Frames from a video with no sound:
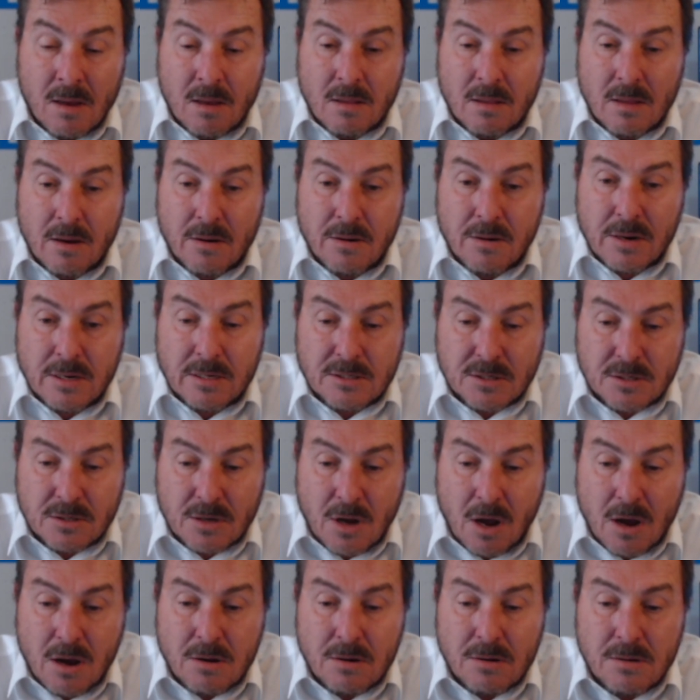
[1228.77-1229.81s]
There is
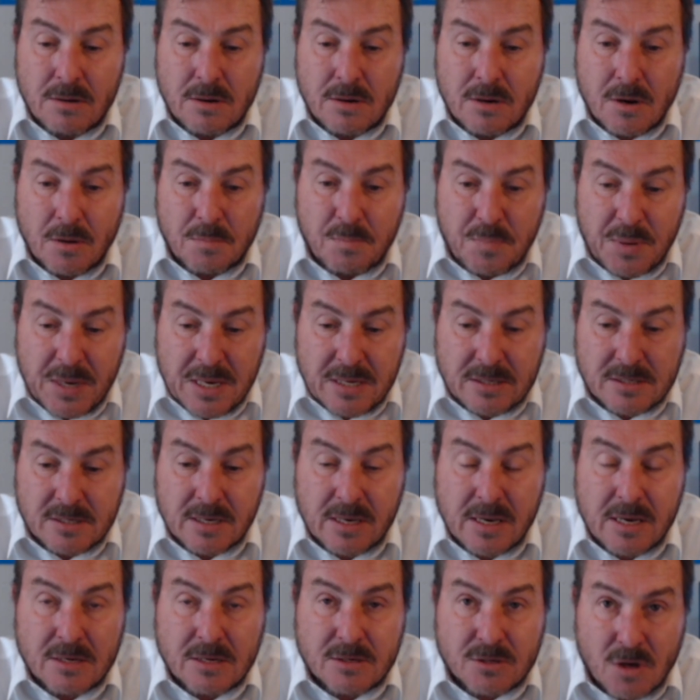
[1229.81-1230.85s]
no competing
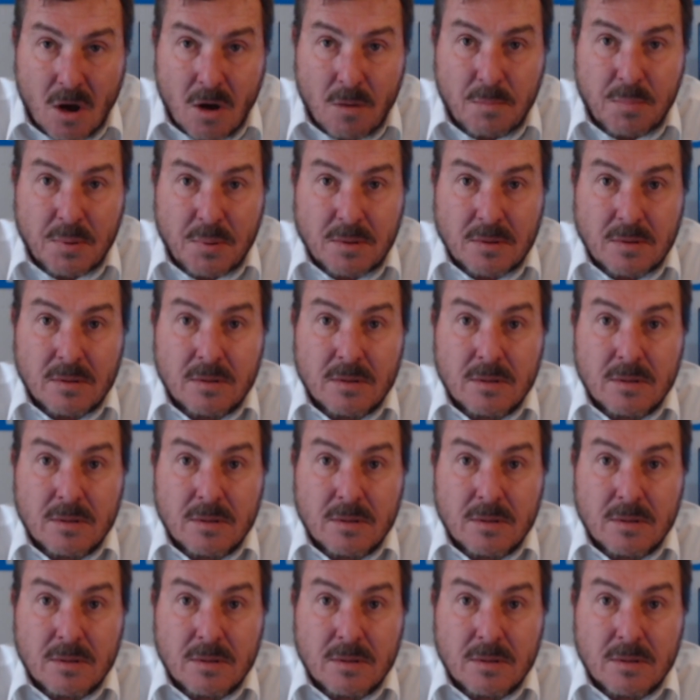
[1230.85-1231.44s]
example